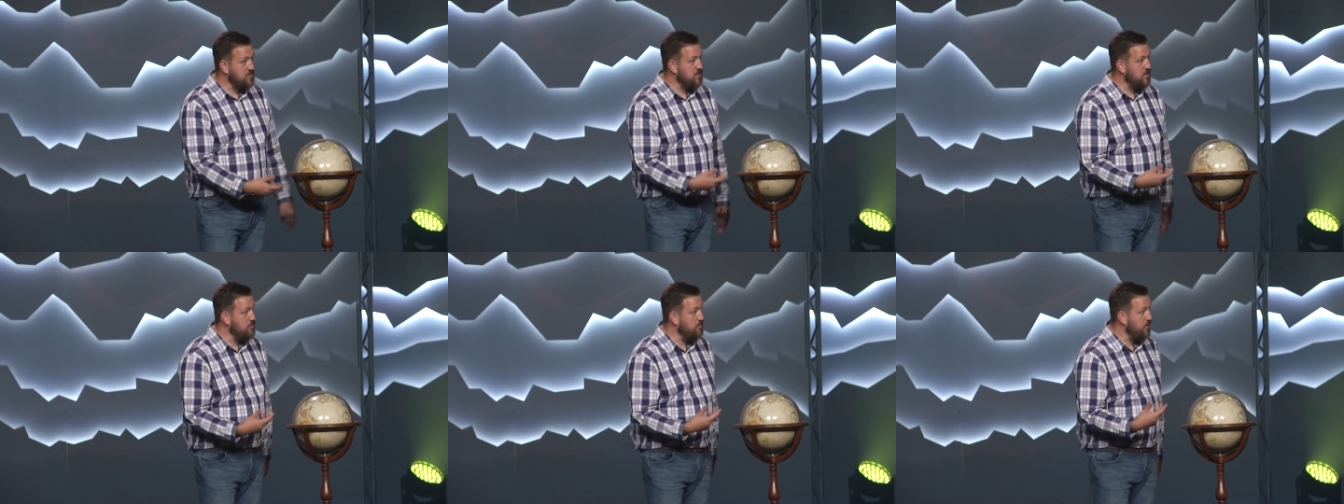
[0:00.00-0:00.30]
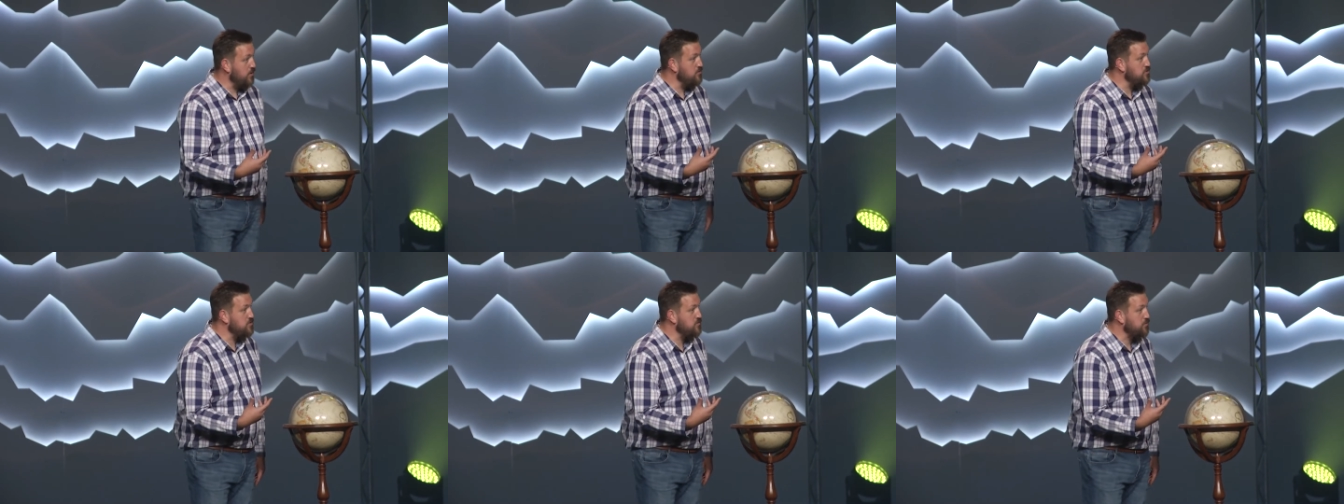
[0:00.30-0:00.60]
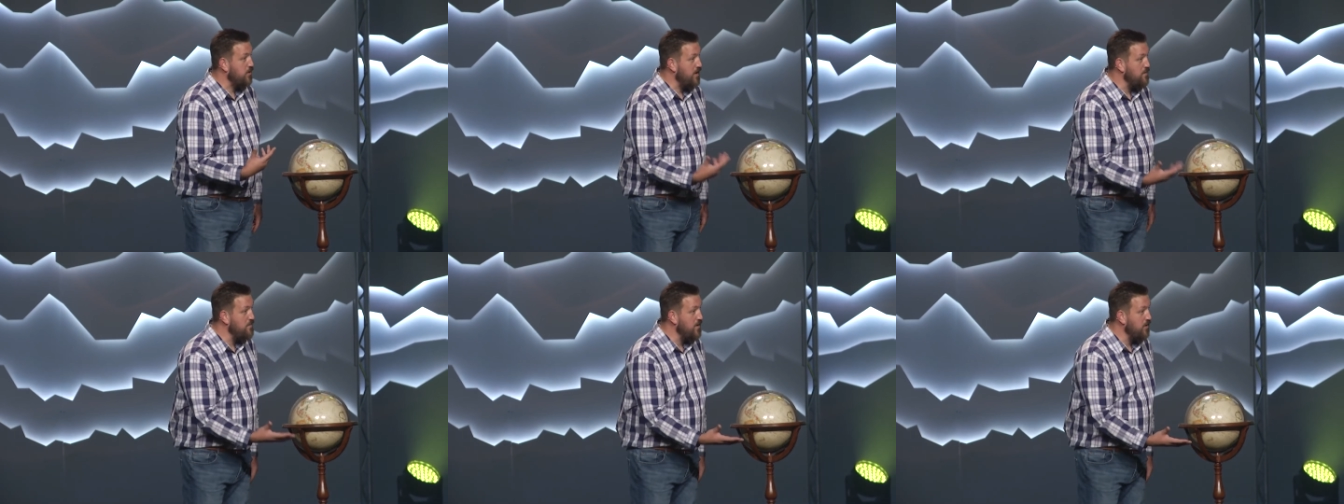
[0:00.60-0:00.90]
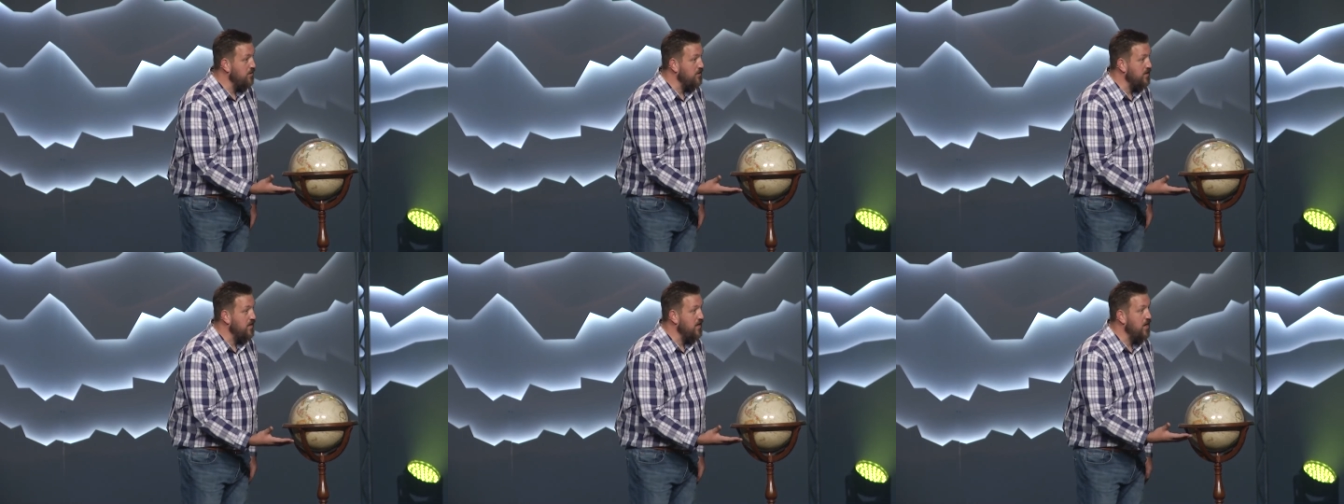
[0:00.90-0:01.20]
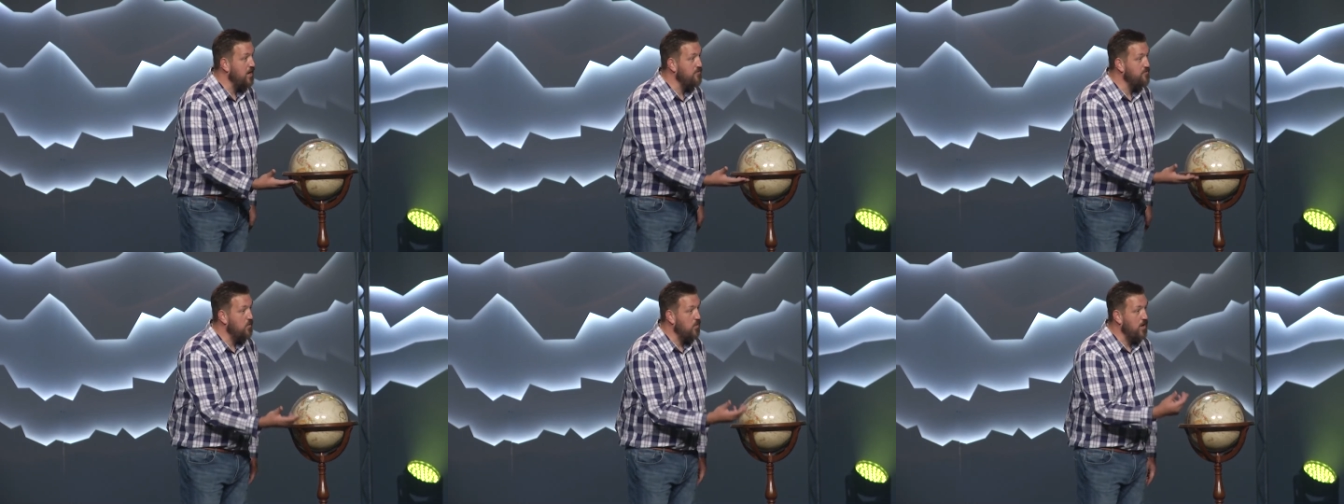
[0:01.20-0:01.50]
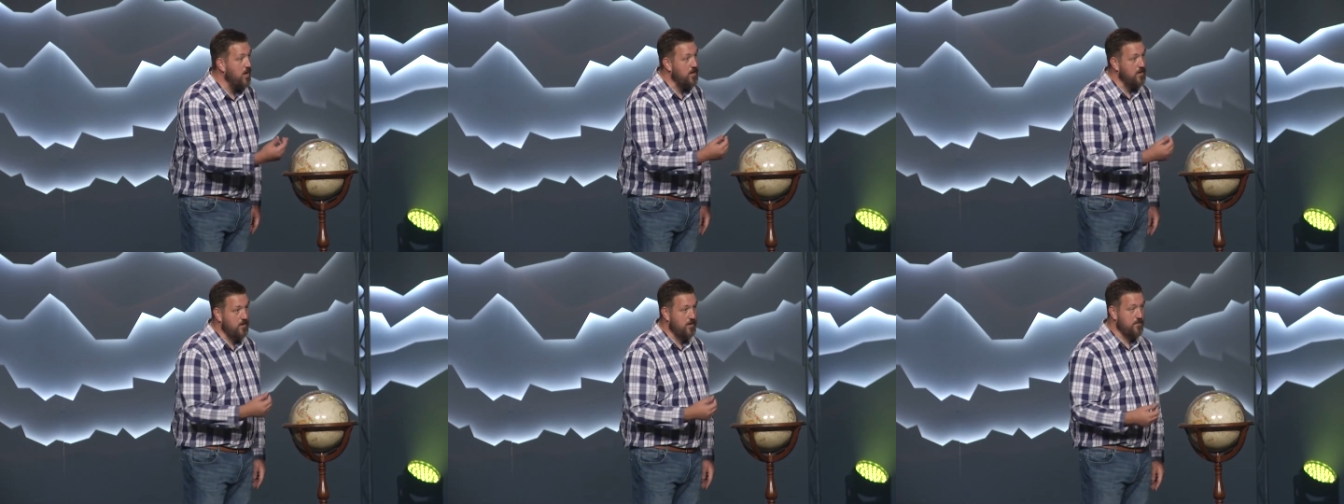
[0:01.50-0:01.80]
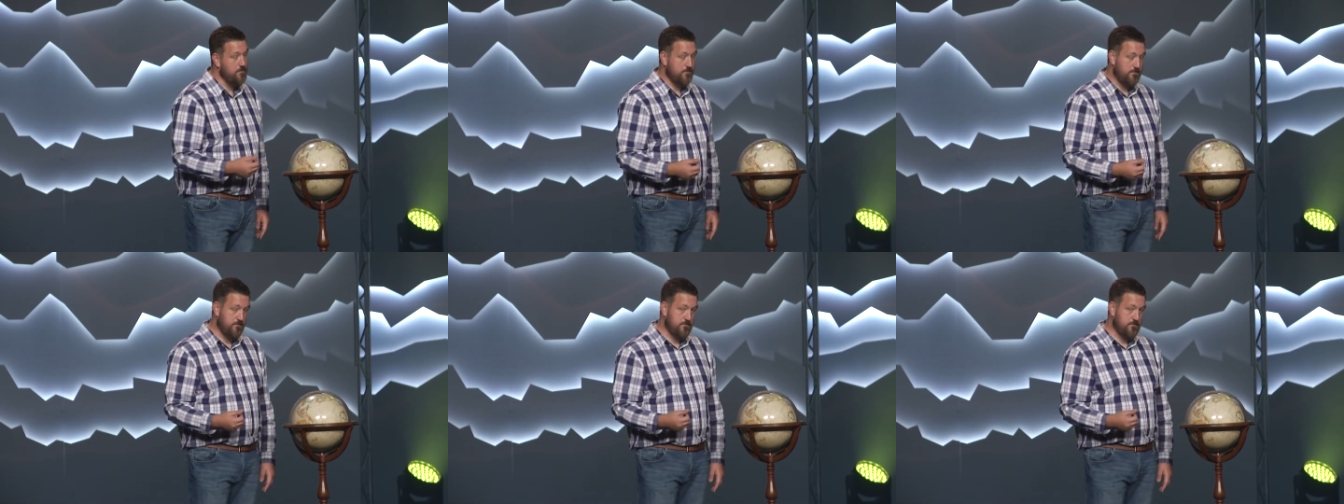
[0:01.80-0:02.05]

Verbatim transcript: composed primarily of water.